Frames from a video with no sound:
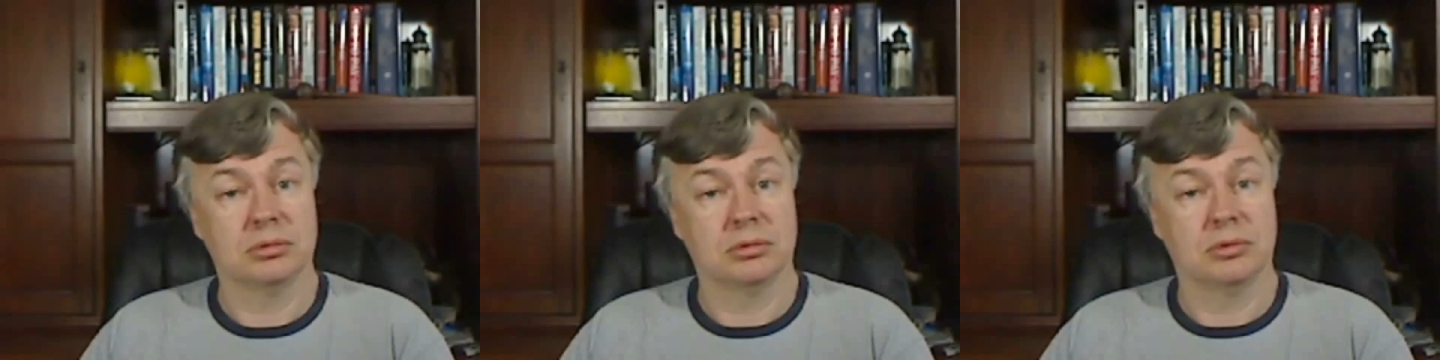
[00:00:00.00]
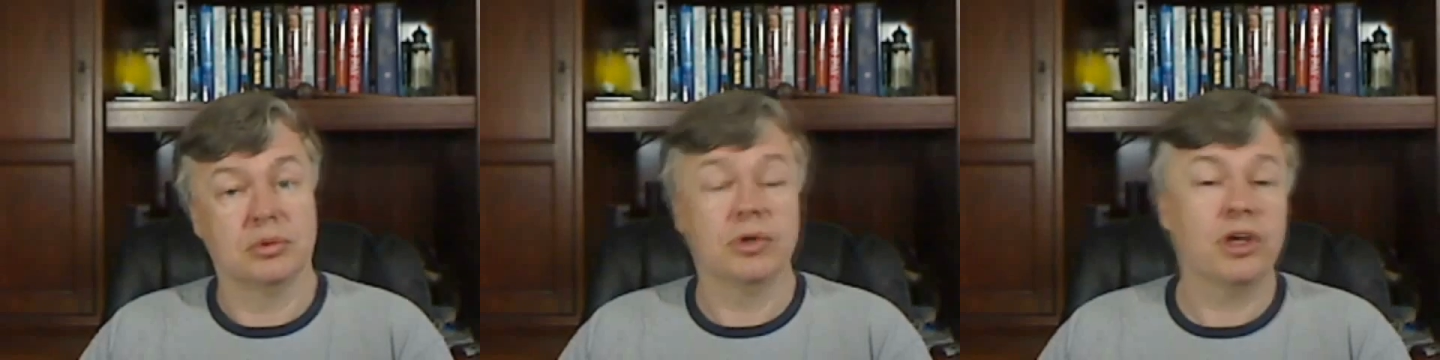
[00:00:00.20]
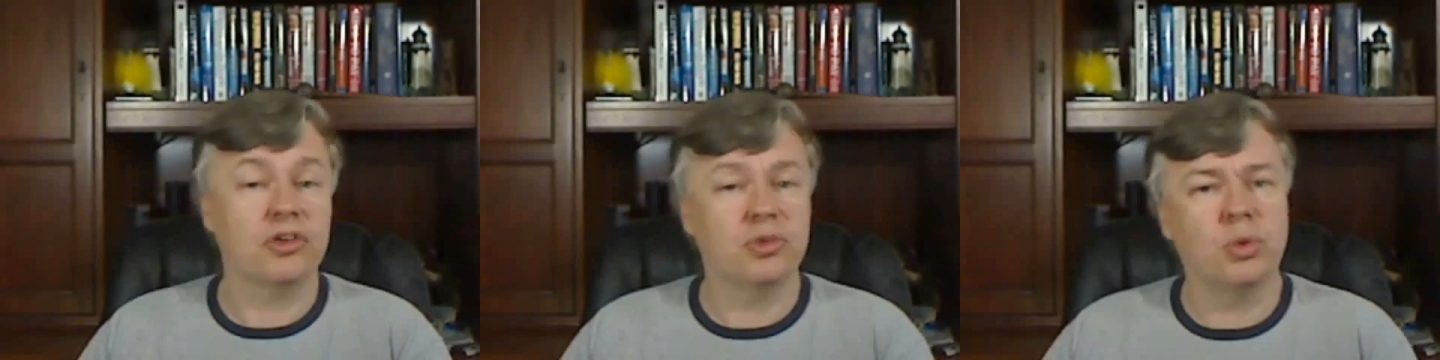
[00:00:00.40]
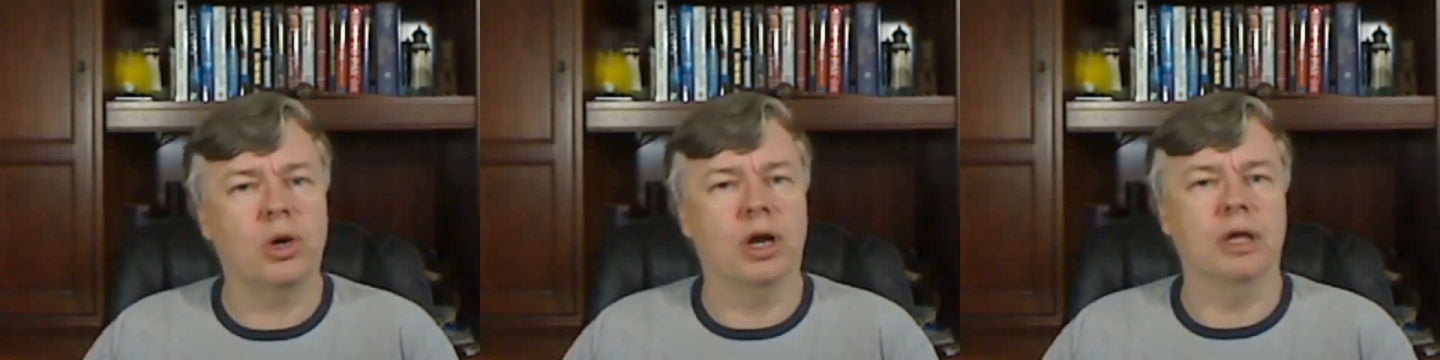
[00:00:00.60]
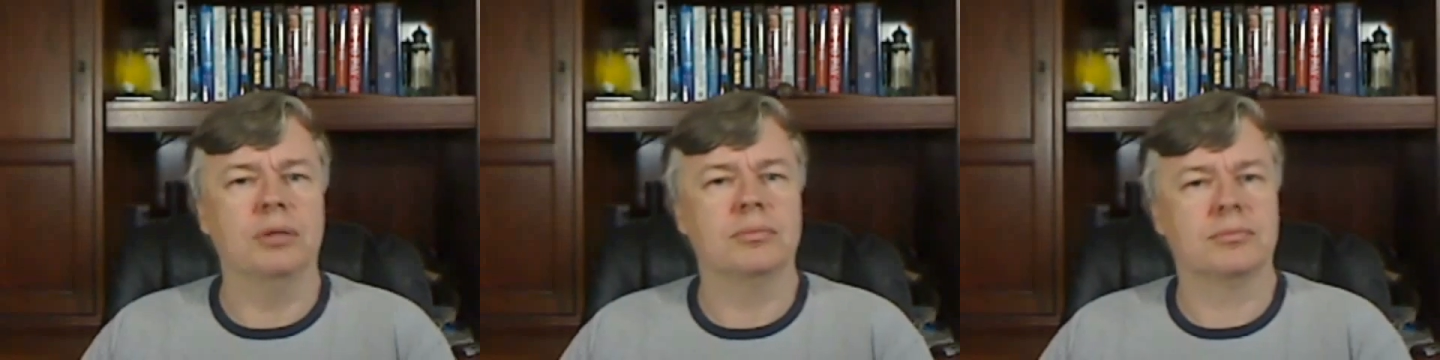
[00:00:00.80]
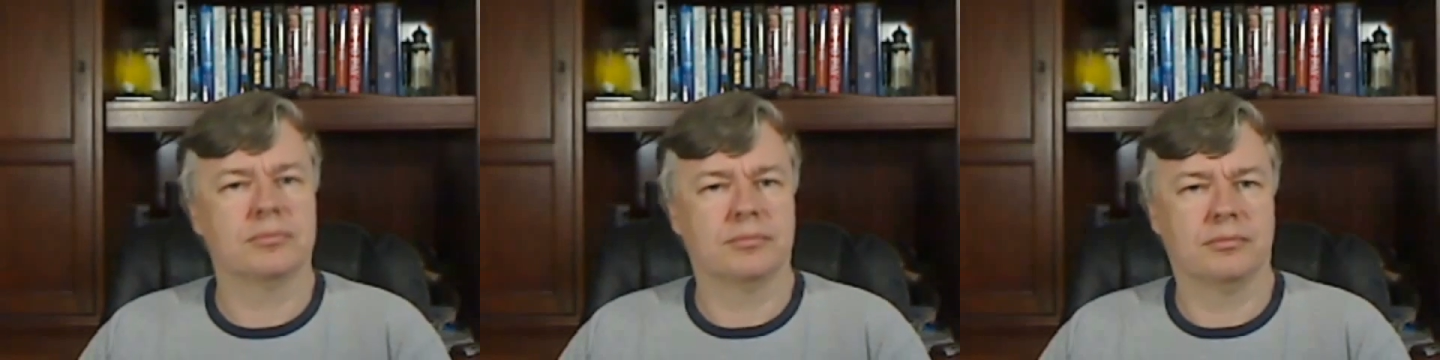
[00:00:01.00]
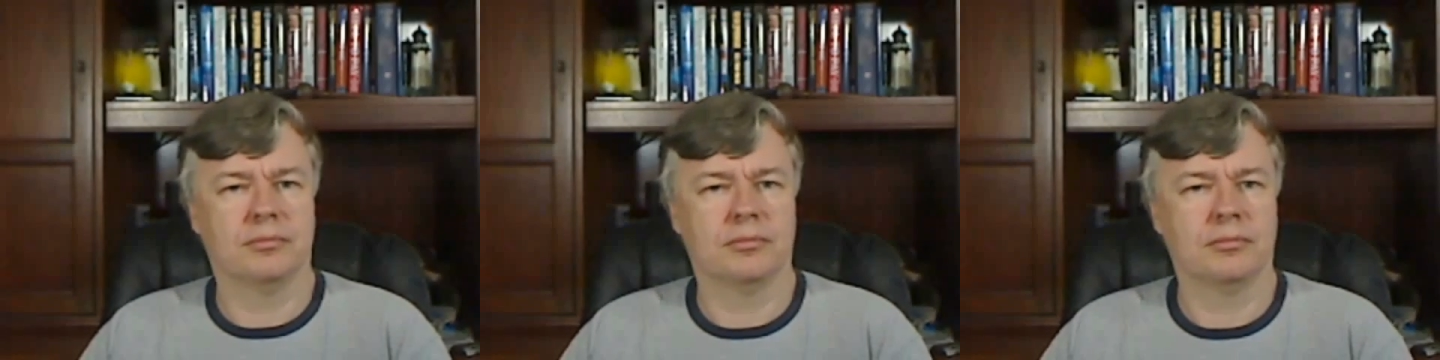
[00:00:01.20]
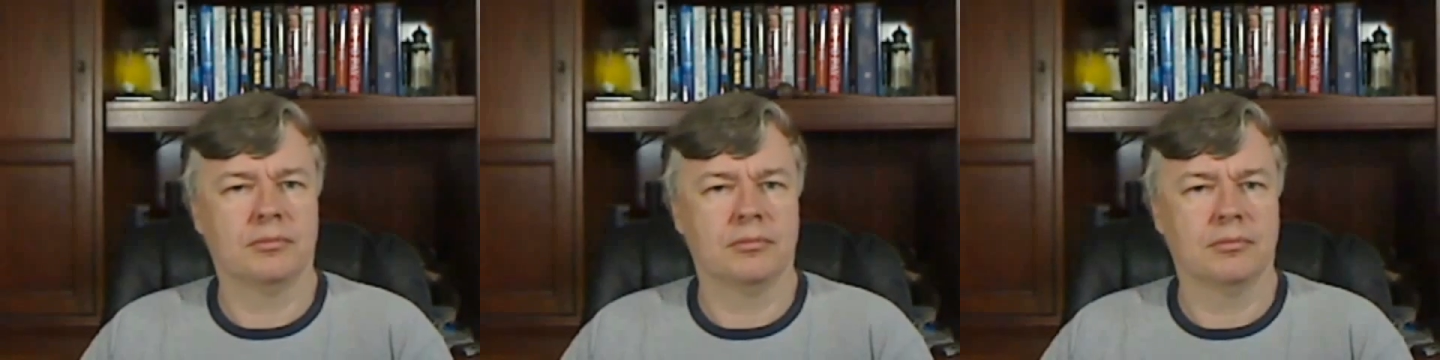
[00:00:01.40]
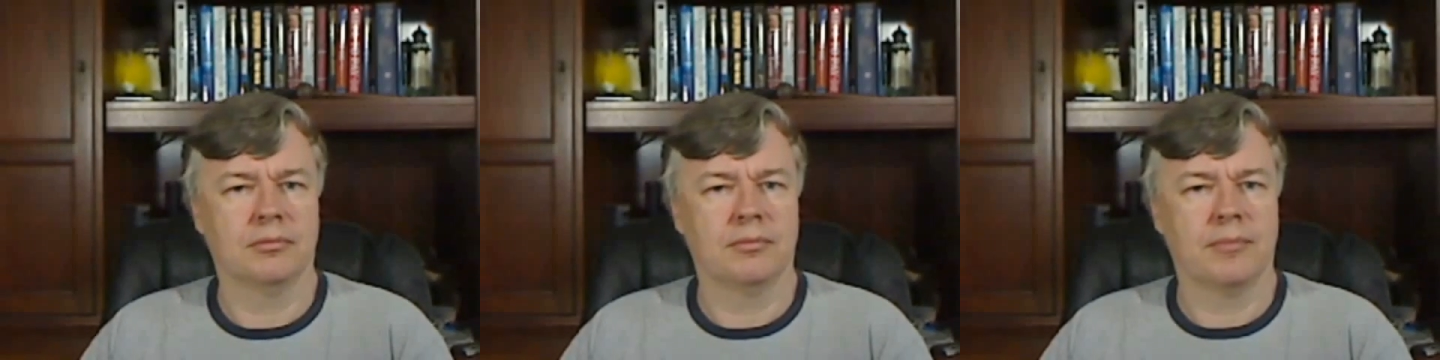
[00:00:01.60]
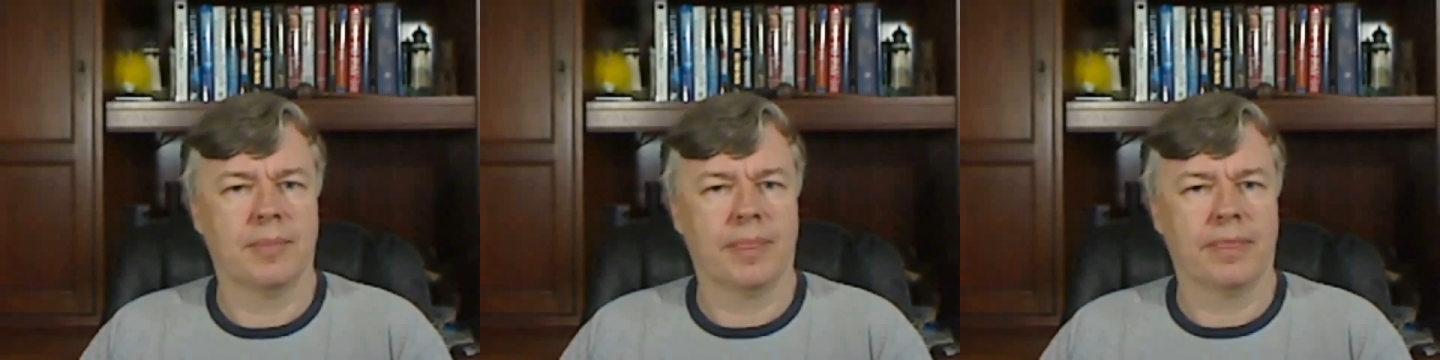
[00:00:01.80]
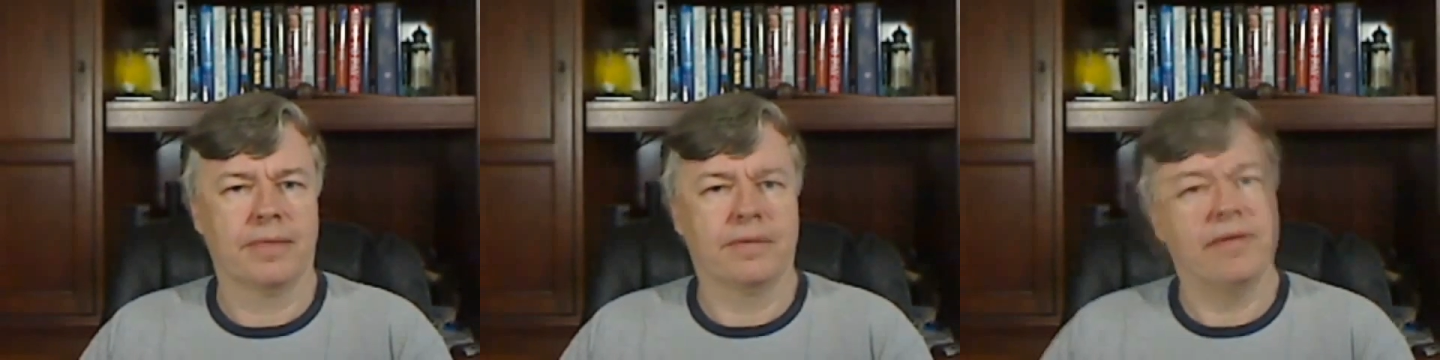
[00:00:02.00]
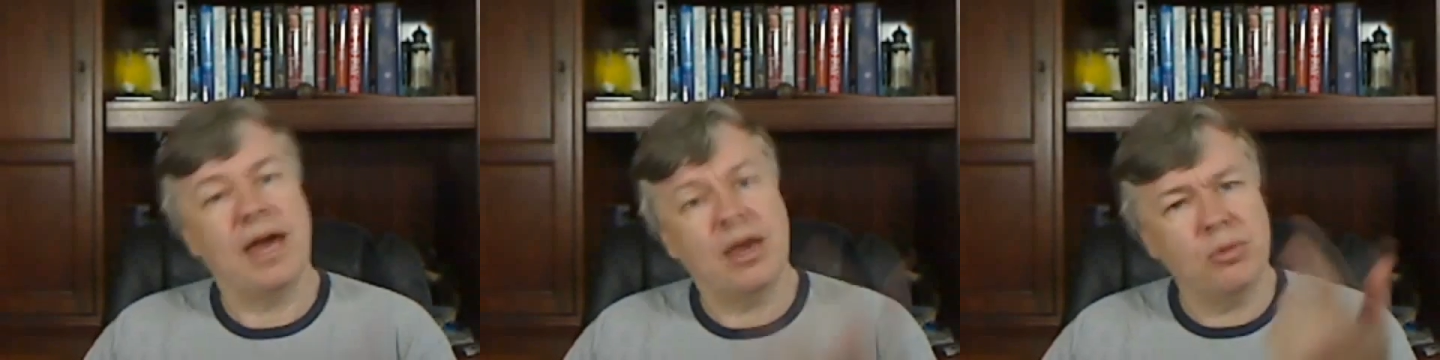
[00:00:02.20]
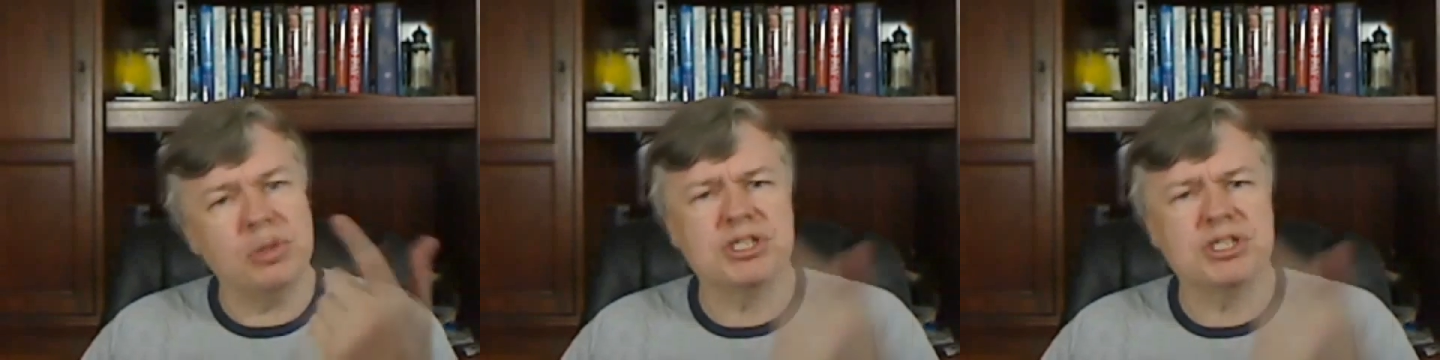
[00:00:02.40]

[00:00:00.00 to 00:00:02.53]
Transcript: Well, guess what? That